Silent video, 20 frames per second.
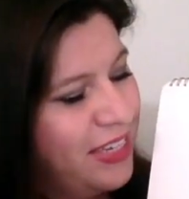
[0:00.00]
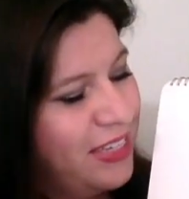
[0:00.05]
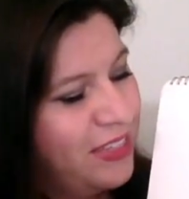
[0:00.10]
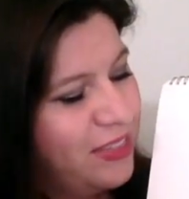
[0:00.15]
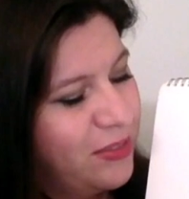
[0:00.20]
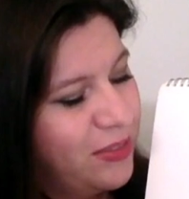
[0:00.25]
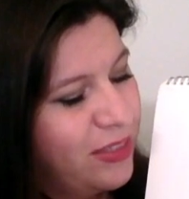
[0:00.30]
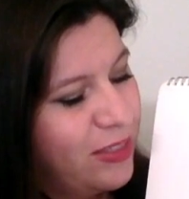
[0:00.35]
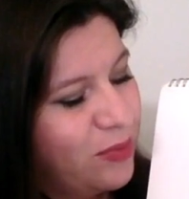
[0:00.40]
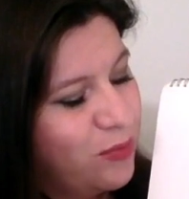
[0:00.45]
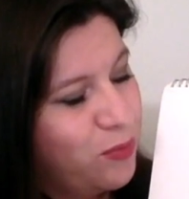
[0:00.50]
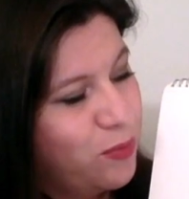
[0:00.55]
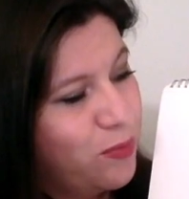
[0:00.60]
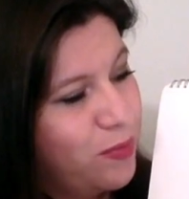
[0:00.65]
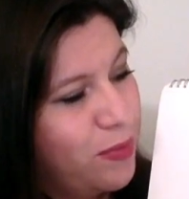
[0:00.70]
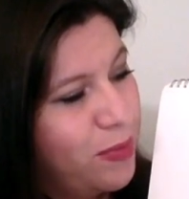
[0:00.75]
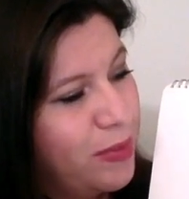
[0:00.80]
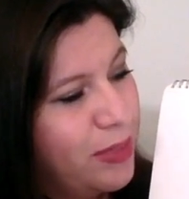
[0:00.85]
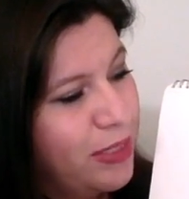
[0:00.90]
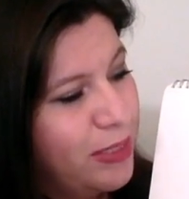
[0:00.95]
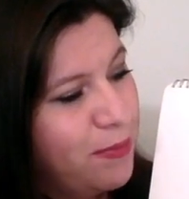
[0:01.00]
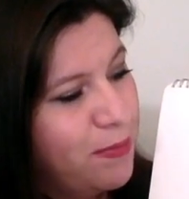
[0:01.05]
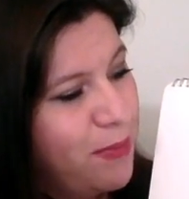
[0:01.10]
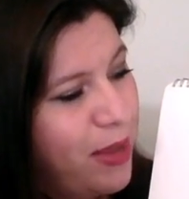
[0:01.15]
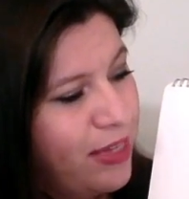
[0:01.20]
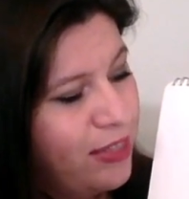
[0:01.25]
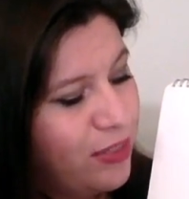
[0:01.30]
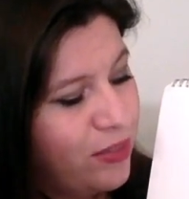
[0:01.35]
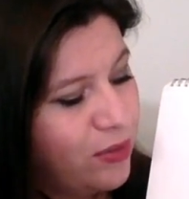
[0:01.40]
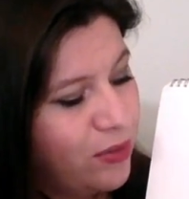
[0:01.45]
So this
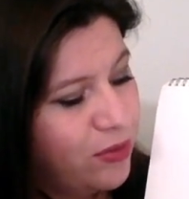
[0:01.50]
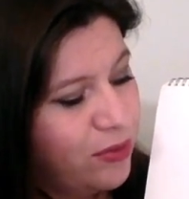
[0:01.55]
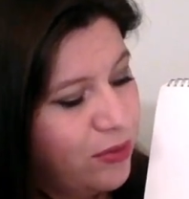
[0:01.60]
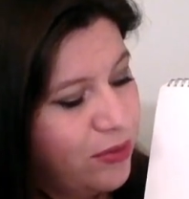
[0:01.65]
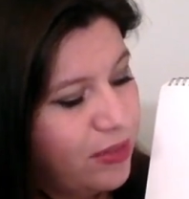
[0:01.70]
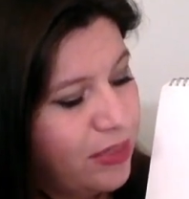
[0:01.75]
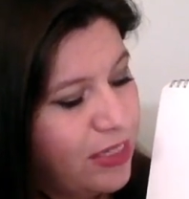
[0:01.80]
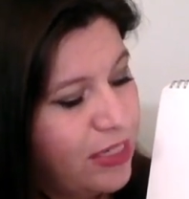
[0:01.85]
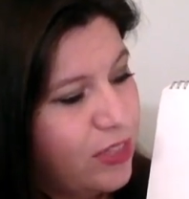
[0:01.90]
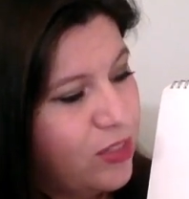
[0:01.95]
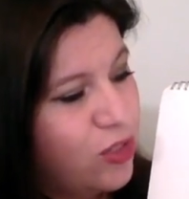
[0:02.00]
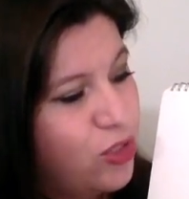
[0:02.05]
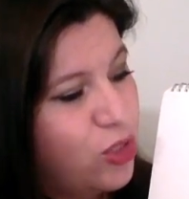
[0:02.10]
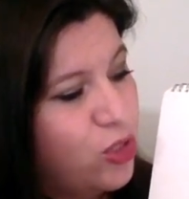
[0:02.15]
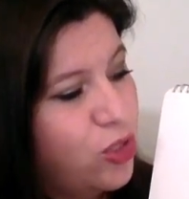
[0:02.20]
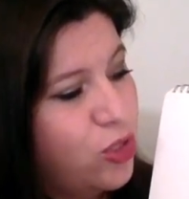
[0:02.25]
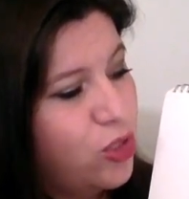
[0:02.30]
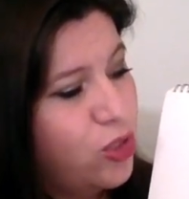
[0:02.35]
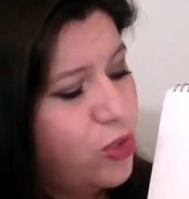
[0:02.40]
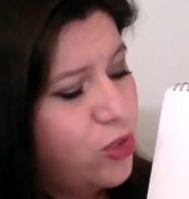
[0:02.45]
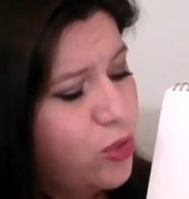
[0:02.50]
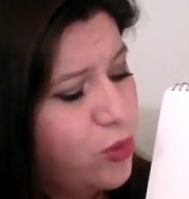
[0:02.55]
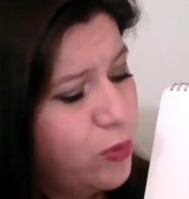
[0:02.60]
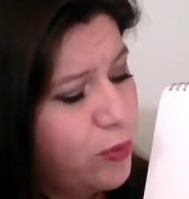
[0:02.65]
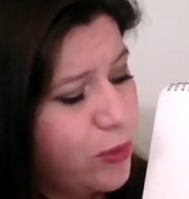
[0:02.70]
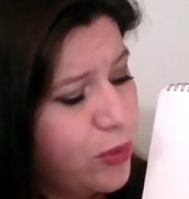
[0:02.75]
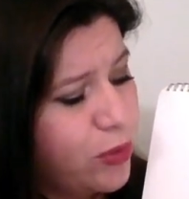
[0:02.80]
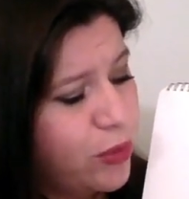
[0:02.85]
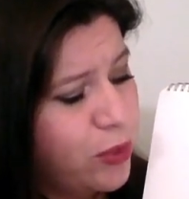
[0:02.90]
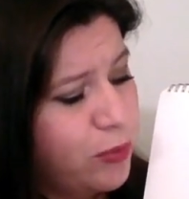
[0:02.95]
muscle is
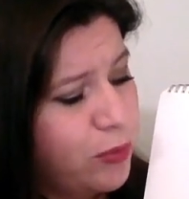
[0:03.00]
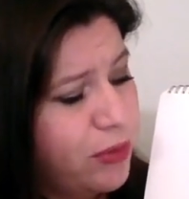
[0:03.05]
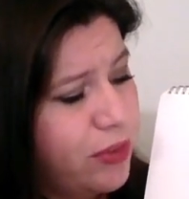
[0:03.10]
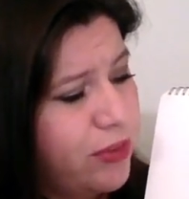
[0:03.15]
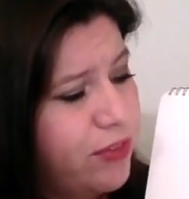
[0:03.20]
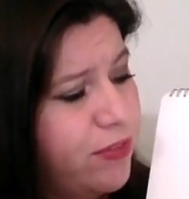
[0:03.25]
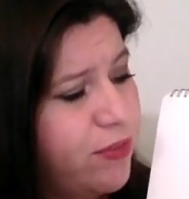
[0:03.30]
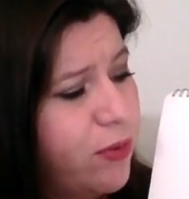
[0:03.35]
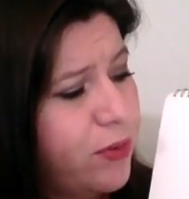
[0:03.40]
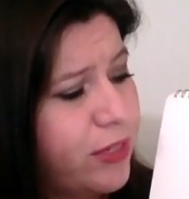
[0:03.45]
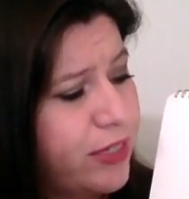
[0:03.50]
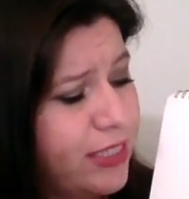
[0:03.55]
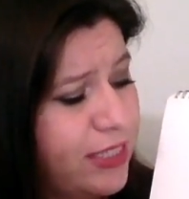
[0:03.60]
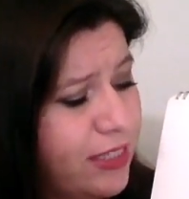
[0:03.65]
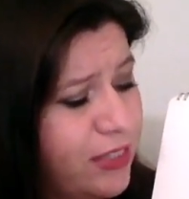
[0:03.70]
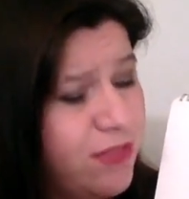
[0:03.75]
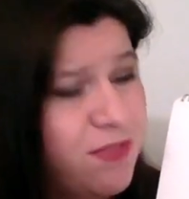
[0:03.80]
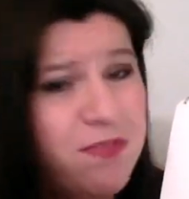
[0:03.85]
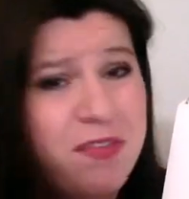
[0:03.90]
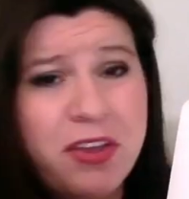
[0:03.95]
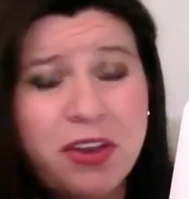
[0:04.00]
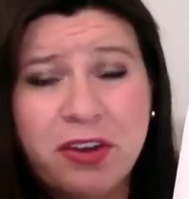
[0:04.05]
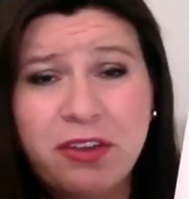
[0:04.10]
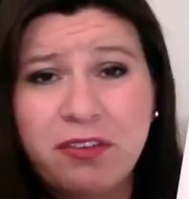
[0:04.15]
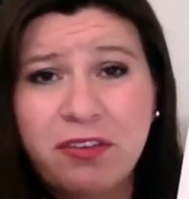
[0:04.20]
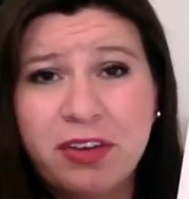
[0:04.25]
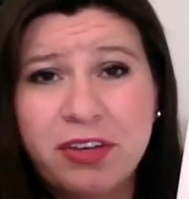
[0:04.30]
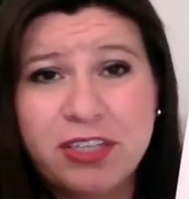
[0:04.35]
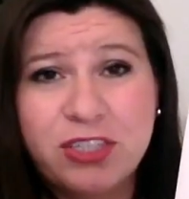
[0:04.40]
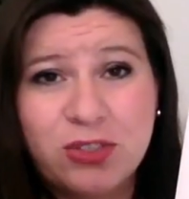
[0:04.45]
super, super enforced. It's very,
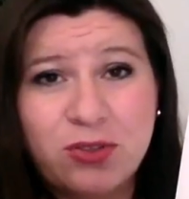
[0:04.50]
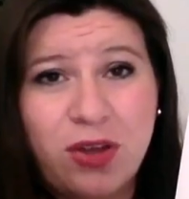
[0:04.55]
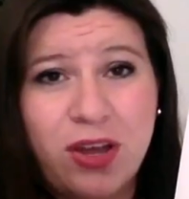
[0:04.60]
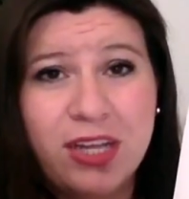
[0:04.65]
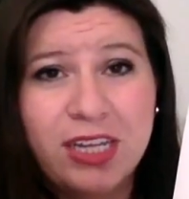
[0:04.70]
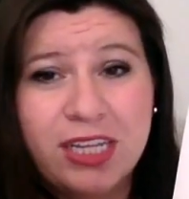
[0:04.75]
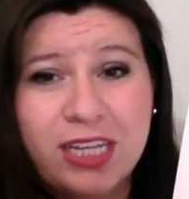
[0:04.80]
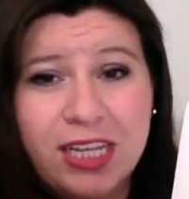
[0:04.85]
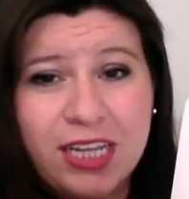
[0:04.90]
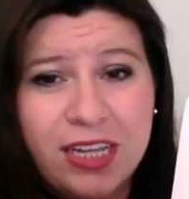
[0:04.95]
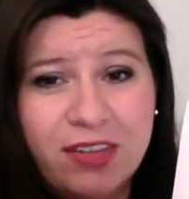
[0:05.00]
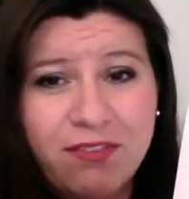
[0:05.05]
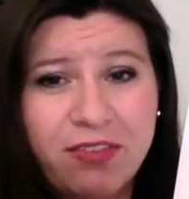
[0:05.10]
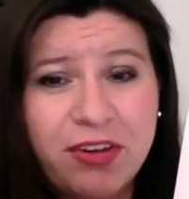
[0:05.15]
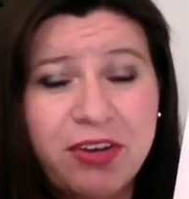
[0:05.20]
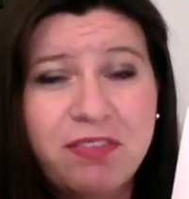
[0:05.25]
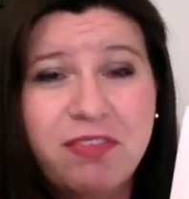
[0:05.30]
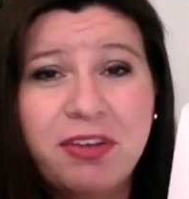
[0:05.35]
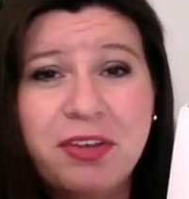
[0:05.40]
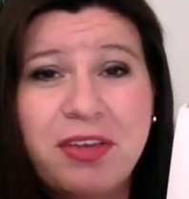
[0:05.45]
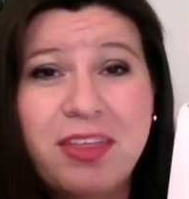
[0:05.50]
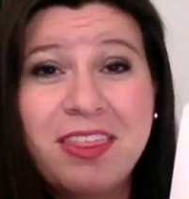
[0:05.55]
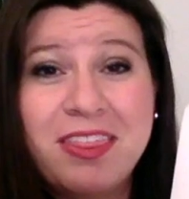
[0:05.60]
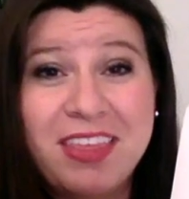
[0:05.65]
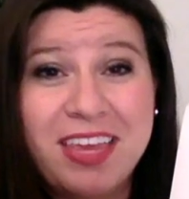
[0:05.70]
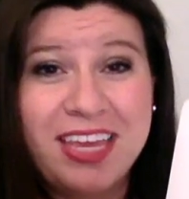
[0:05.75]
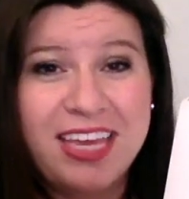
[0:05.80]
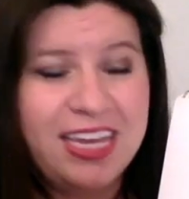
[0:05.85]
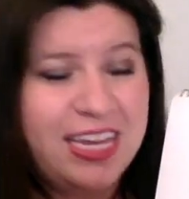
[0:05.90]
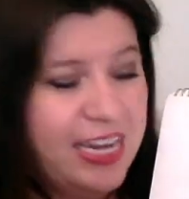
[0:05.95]
very strong, very, very
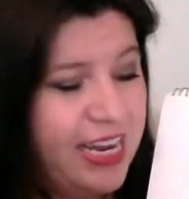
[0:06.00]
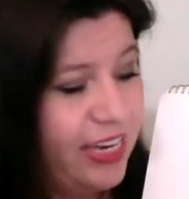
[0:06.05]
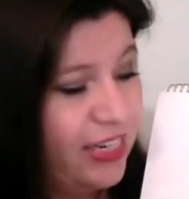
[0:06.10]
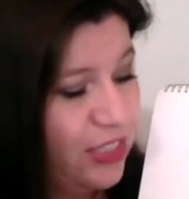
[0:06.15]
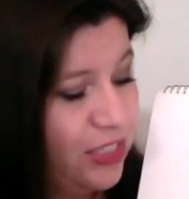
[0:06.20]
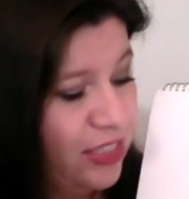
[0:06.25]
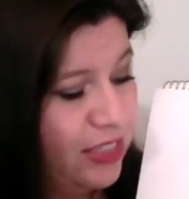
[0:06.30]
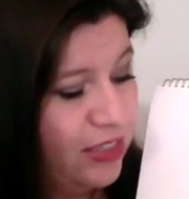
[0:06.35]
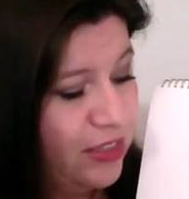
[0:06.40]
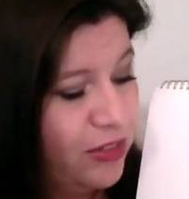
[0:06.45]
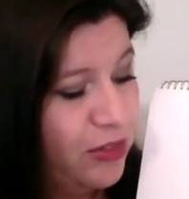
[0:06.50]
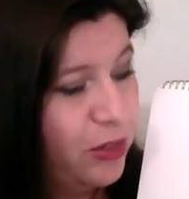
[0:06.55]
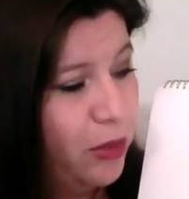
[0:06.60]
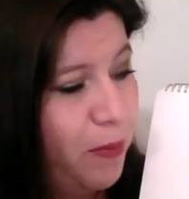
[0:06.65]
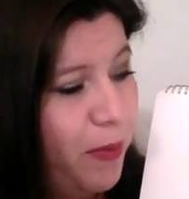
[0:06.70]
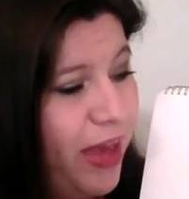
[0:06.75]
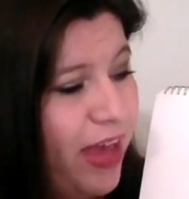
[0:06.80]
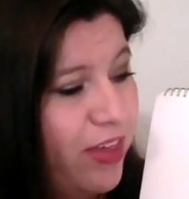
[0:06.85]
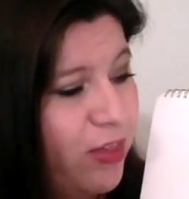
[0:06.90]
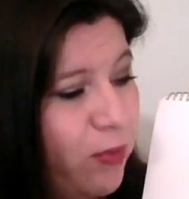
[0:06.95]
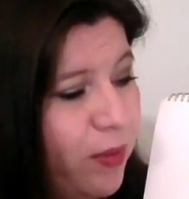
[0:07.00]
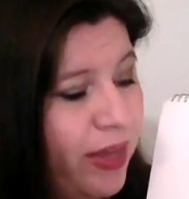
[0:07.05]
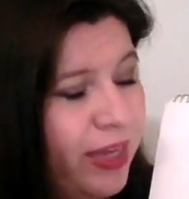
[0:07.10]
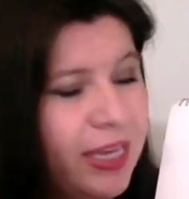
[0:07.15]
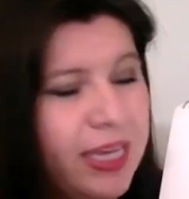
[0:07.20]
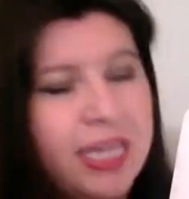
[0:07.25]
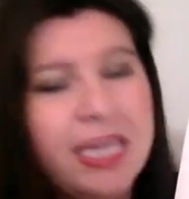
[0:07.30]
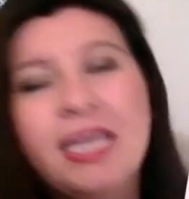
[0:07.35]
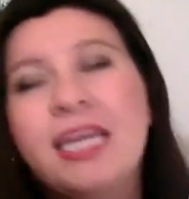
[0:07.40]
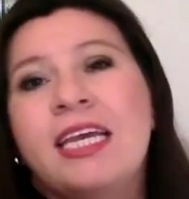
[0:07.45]
thick connection. This neural
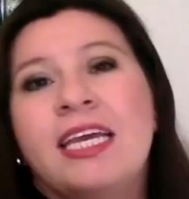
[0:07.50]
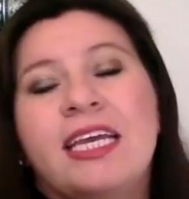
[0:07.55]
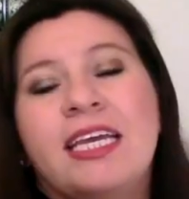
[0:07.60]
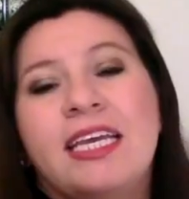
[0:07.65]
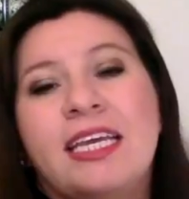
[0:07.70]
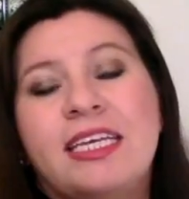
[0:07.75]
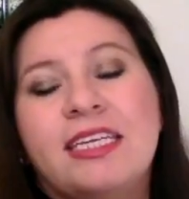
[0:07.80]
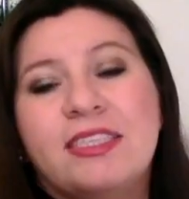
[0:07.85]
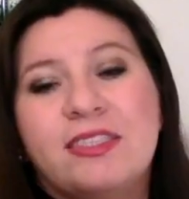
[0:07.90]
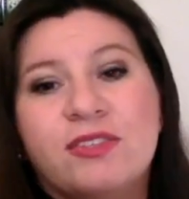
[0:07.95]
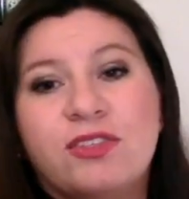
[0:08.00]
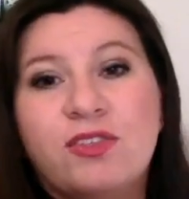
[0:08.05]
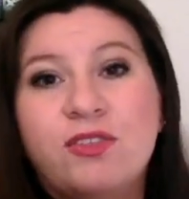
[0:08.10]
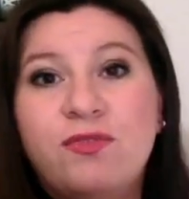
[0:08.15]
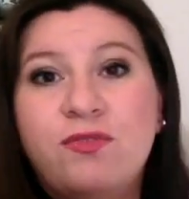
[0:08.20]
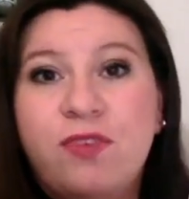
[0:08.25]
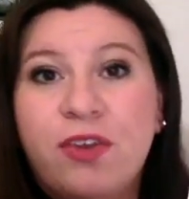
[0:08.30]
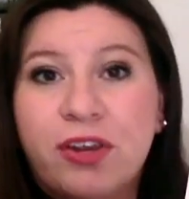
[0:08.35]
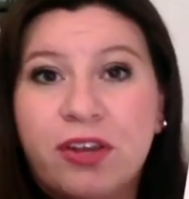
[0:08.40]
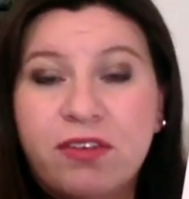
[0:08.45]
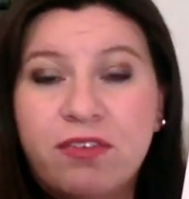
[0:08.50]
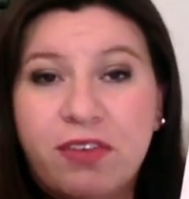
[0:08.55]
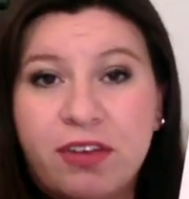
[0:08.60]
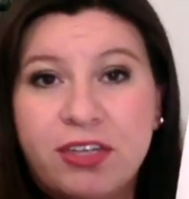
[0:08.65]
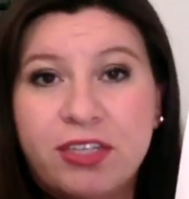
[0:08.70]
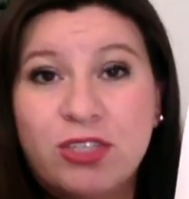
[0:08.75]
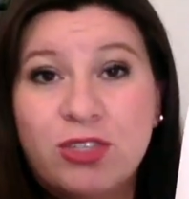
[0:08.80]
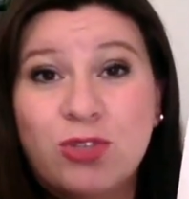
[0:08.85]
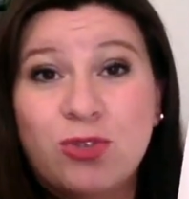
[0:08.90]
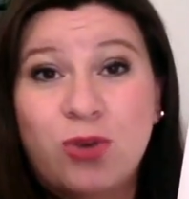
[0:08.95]
pathway is very,
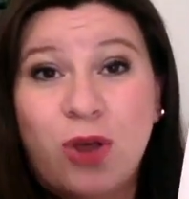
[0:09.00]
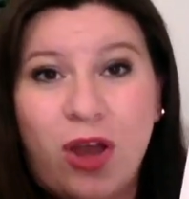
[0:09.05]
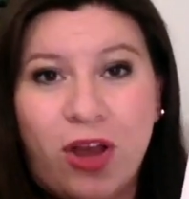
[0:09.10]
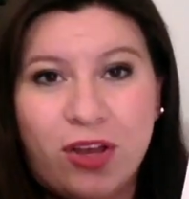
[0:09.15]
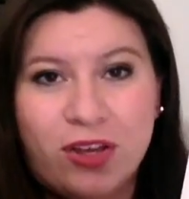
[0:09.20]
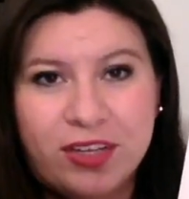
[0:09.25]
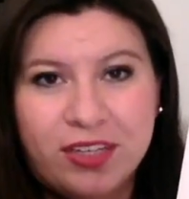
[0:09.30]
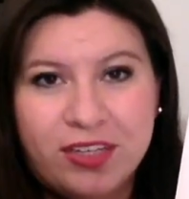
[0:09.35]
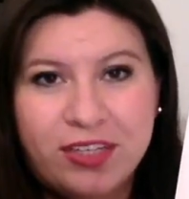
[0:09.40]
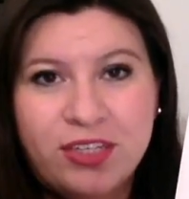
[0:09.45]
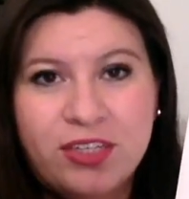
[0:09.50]
very strong.